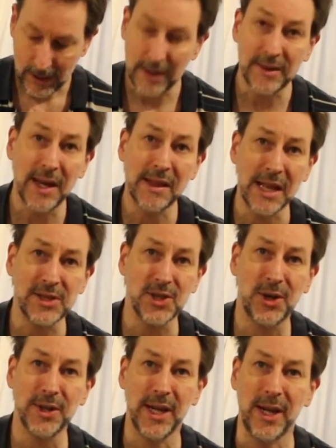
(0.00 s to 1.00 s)
I think that's
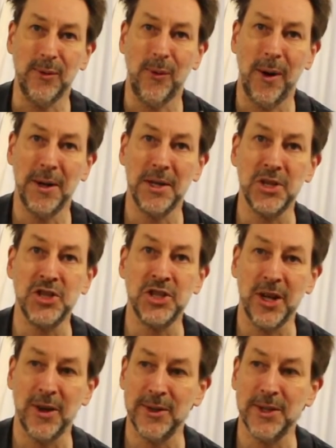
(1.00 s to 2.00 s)
all that I wanted to
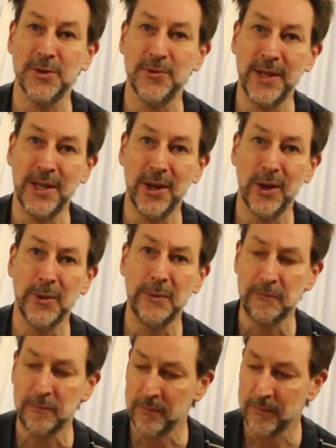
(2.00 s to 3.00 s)
share in this video.
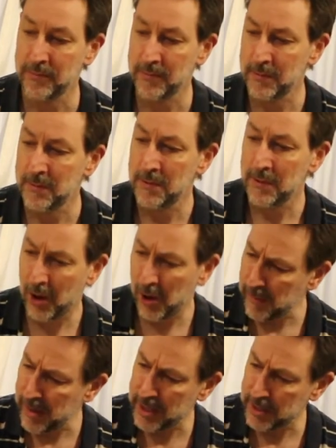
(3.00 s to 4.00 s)

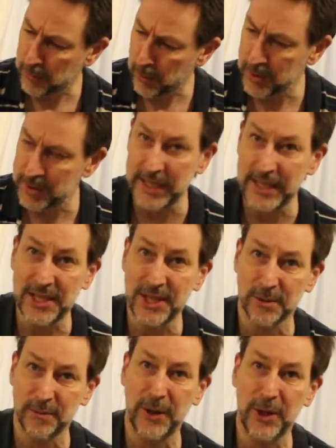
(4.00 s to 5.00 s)
I'll make a more
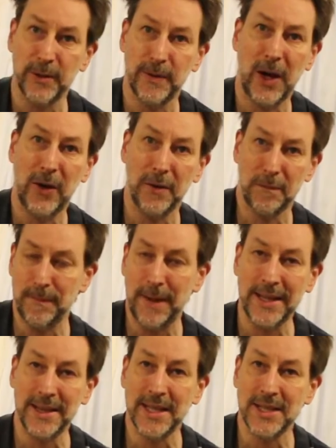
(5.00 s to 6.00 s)
detailed video of how I've
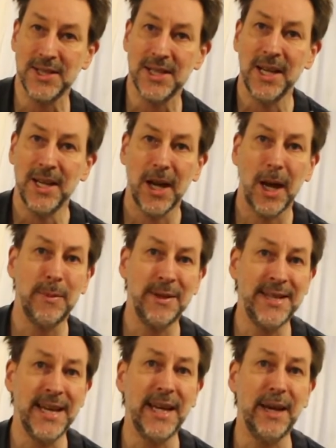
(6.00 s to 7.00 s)
made this. I've
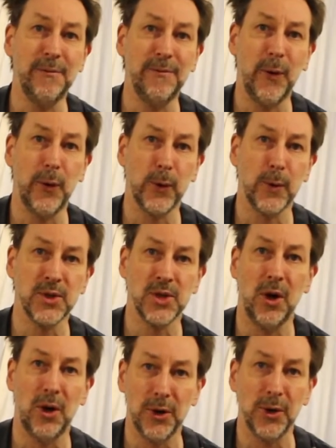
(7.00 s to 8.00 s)
been taking
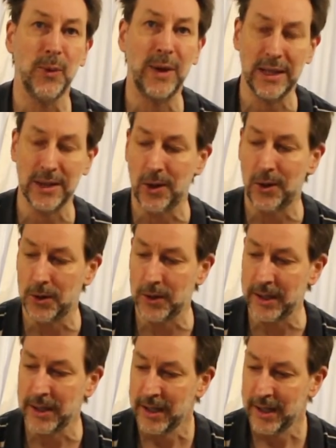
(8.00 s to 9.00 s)
photos all the way
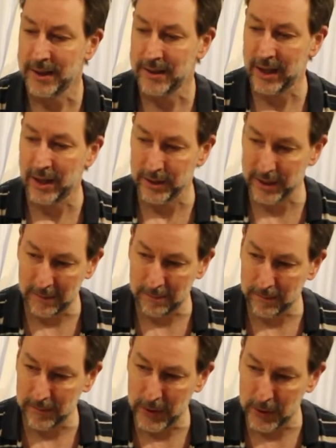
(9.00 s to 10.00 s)
along that I'll
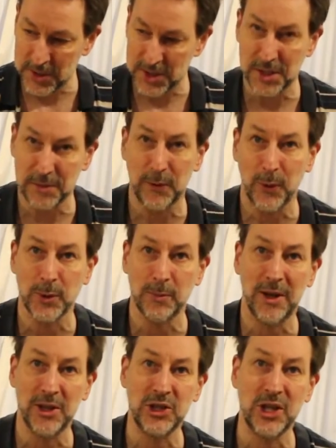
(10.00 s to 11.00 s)
then use as a photo
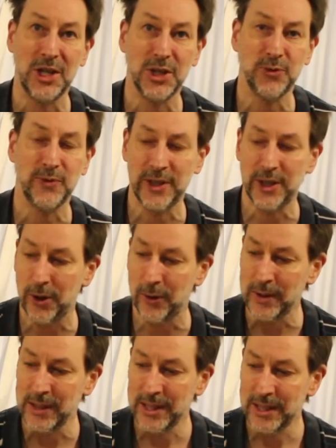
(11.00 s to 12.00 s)
montage video.